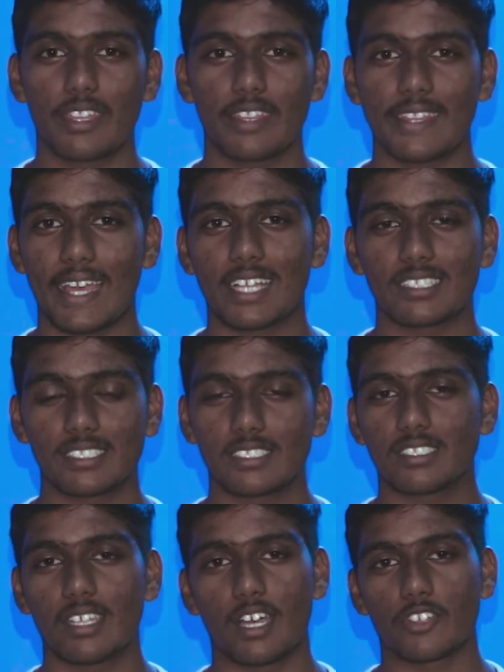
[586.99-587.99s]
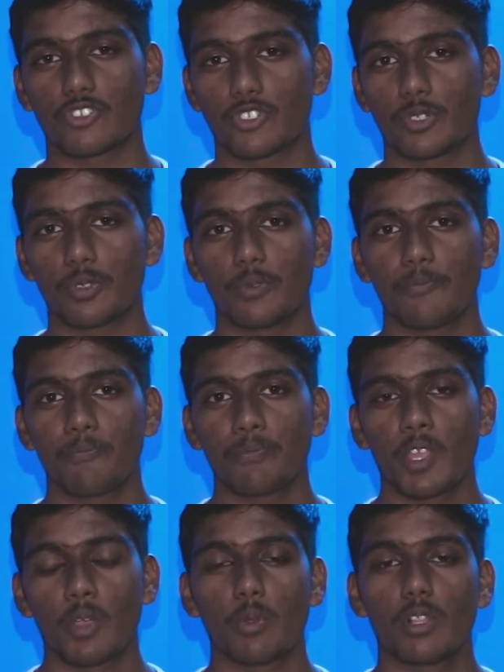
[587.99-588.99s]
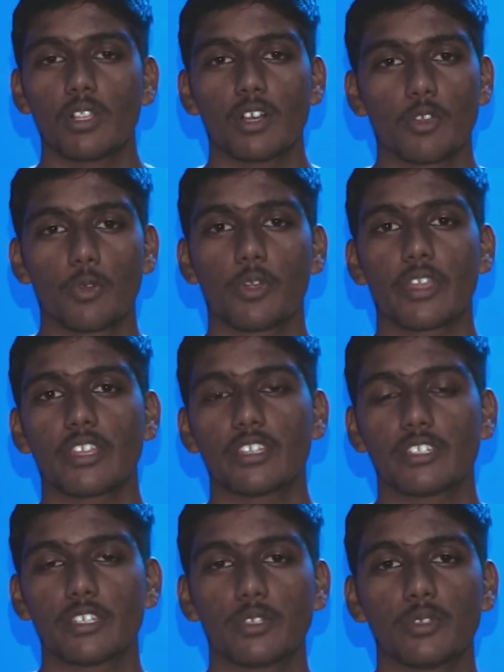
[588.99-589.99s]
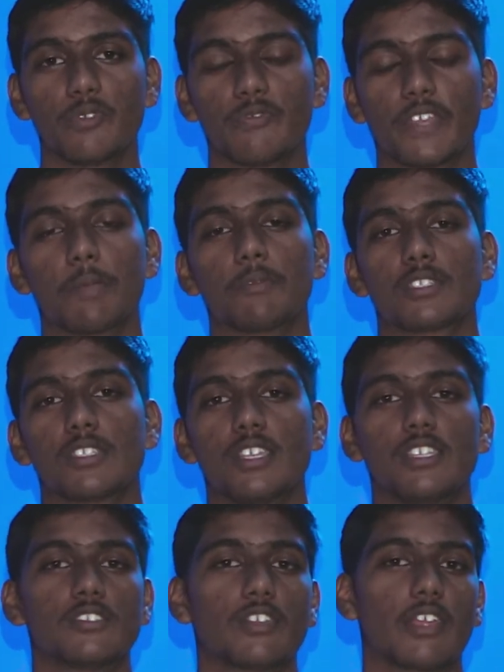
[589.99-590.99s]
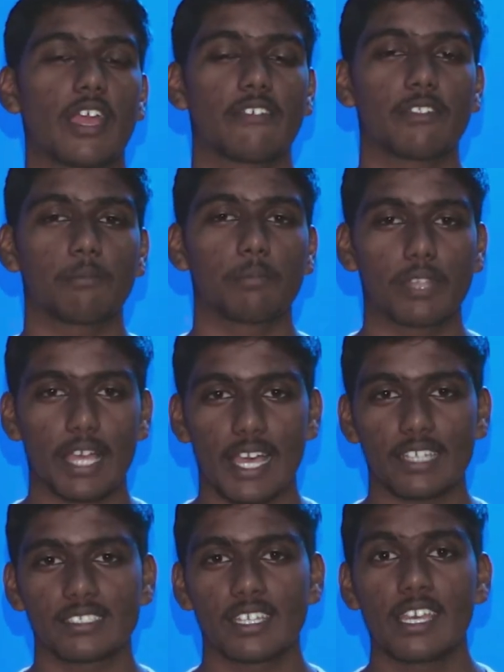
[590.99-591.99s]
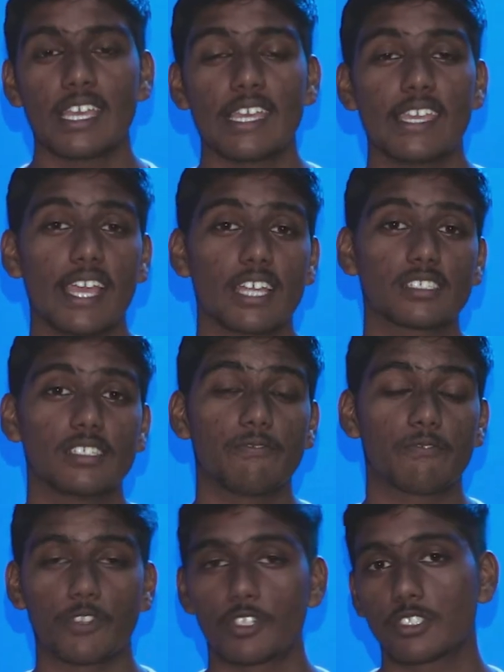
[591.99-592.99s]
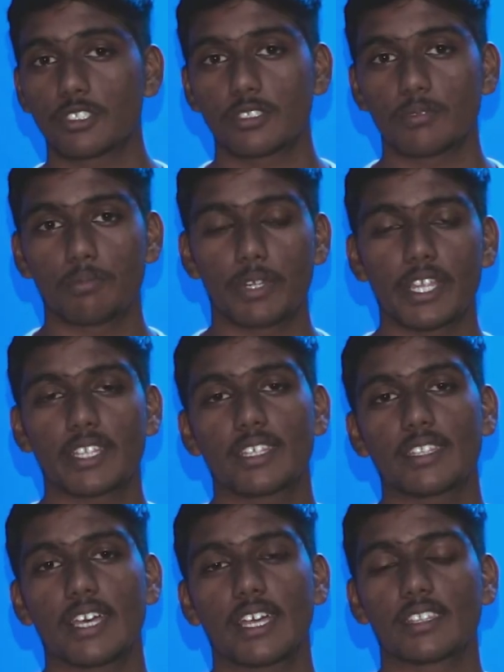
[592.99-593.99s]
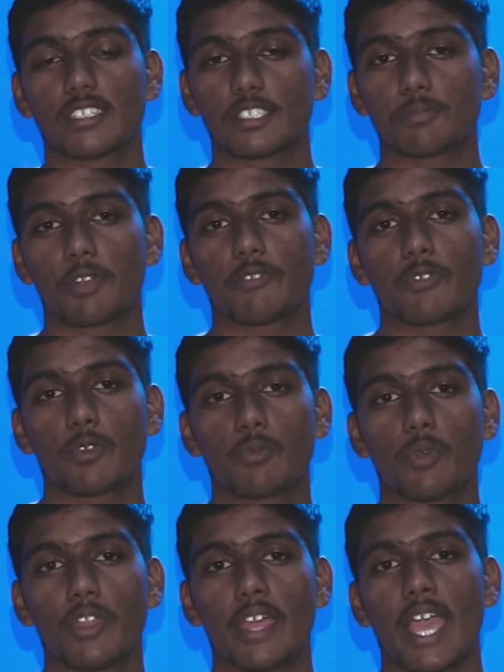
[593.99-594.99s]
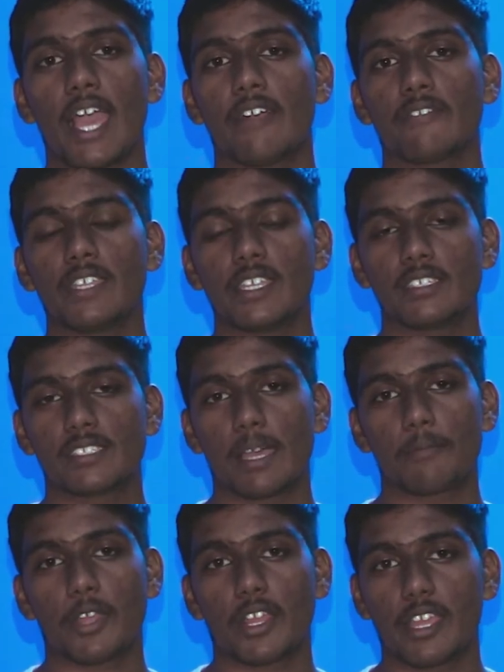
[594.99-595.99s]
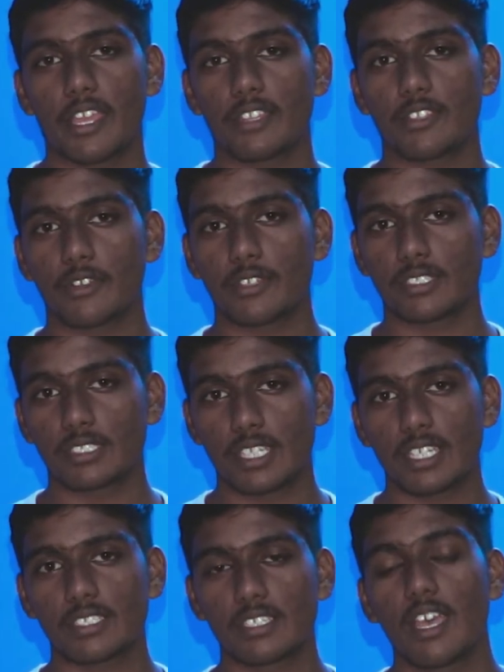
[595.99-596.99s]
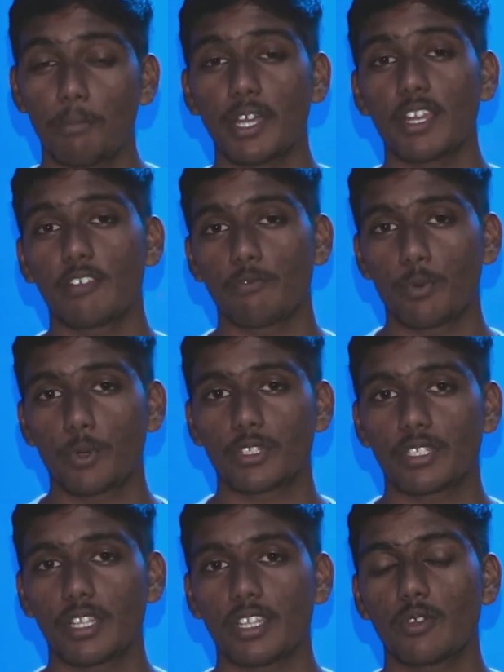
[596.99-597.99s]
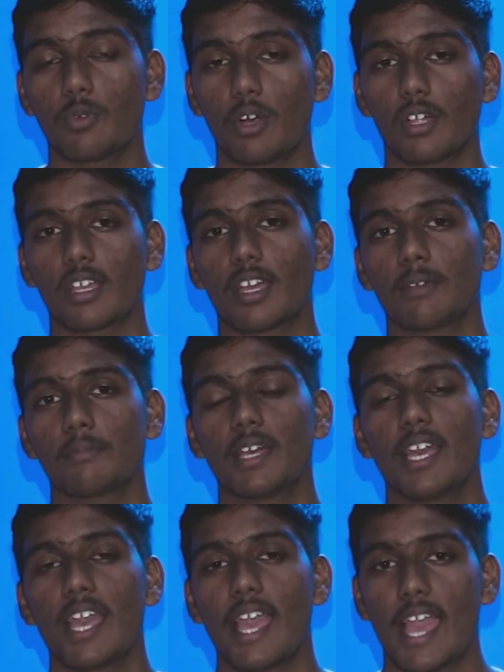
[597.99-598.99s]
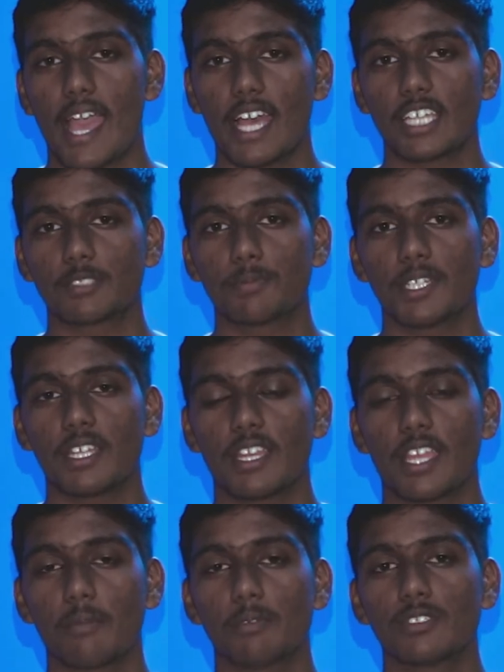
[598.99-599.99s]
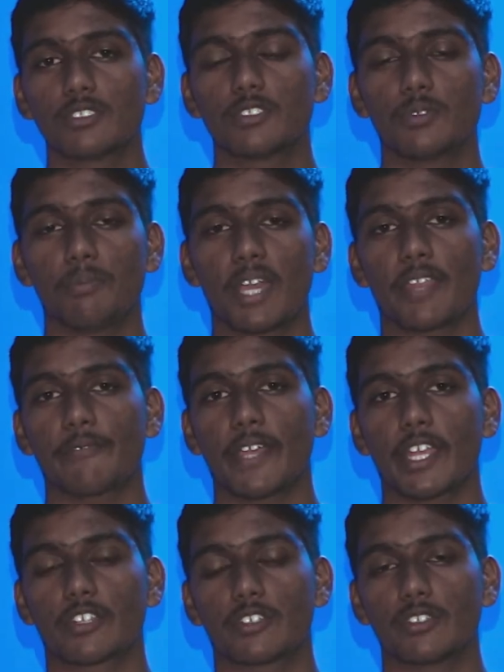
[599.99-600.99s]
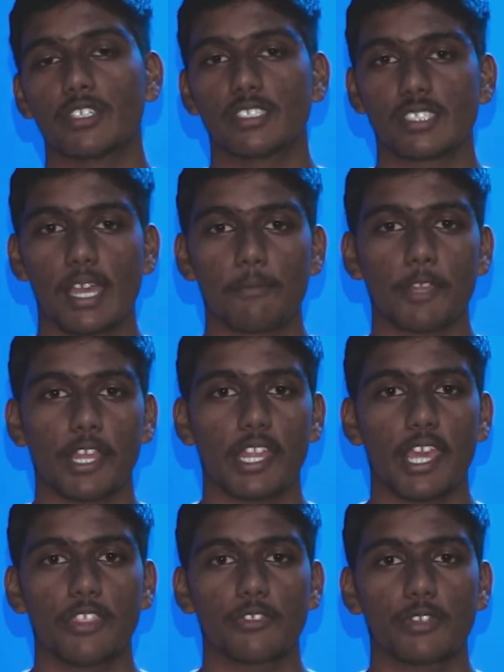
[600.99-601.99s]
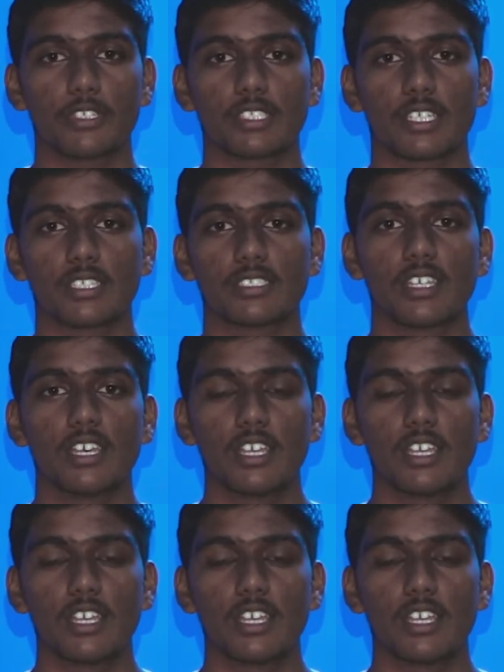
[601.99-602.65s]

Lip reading: that's not true. Well, according to famous leakster Evan Blass, he actually first predicted that this smartphone would have the Snapdragon 836, but unfortunately Qualcomm has been unable to manufacture the Snapdragon 836